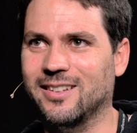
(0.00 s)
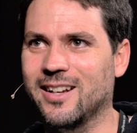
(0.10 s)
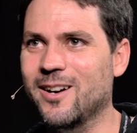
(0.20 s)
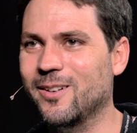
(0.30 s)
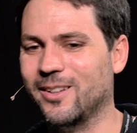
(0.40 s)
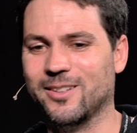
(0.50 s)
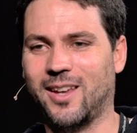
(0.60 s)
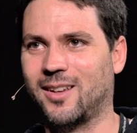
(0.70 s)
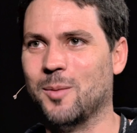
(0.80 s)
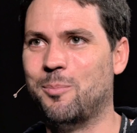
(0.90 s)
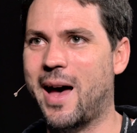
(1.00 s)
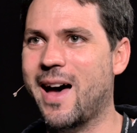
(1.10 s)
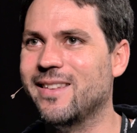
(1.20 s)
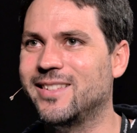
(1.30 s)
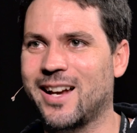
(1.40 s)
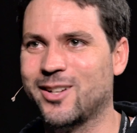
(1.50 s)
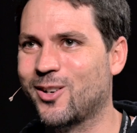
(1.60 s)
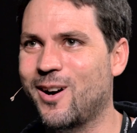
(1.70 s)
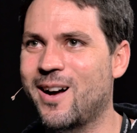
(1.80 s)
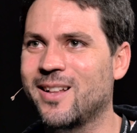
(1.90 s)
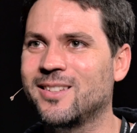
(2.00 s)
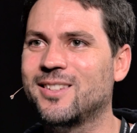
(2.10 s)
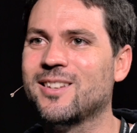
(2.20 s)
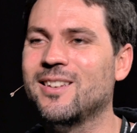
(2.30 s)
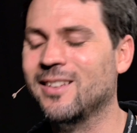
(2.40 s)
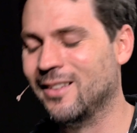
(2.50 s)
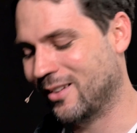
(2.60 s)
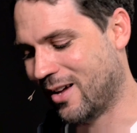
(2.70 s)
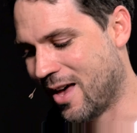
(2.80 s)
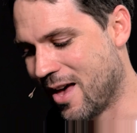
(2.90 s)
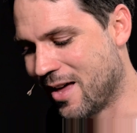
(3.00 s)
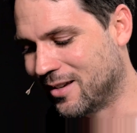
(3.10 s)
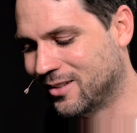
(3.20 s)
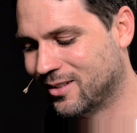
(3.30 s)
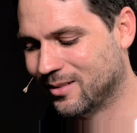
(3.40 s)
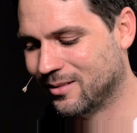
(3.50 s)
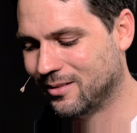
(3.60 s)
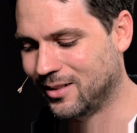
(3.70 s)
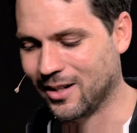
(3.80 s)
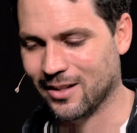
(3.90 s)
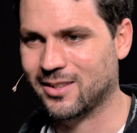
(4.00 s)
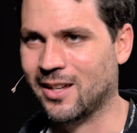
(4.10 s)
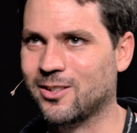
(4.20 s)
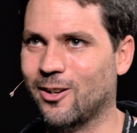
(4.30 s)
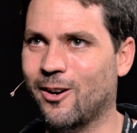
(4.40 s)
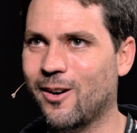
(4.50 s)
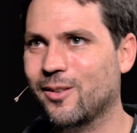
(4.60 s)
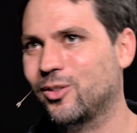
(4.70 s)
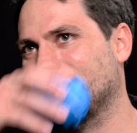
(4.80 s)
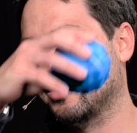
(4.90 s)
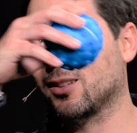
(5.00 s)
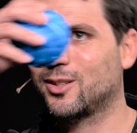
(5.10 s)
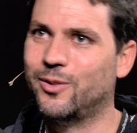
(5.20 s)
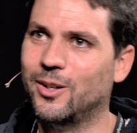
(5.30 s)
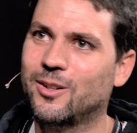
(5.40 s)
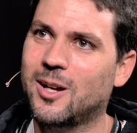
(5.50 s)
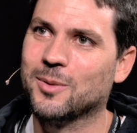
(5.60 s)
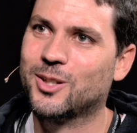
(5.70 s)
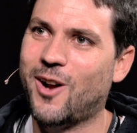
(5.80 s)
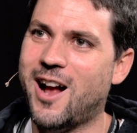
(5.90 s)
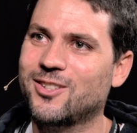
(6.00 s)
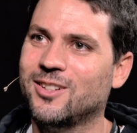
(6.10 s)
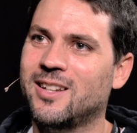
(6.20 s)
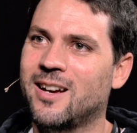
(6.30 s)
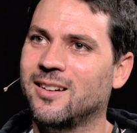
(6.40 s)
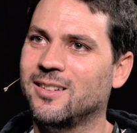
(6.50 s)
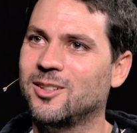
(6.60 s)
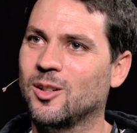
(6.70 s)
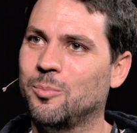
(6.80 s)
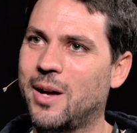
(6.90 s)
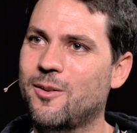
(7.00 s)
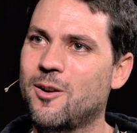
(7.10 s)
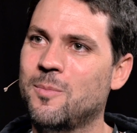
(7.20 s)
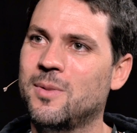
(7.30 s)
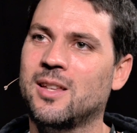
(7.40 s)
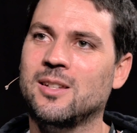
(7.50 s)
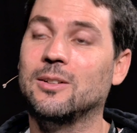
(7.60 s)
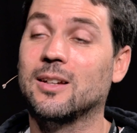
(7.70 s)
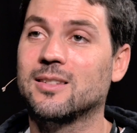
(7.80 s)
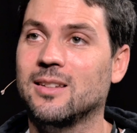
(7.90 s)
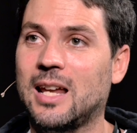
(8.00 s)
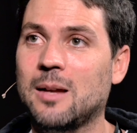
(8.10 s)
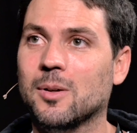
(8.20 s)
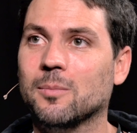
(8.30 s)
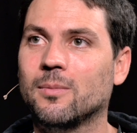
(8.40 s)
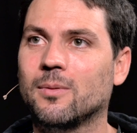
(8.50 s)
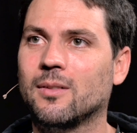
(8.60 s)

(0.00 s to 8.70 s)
And there's like the bad Tetrons, and you got sent to Earth, and then Sphero comes crashing down into your bedroom, and then you get to name him.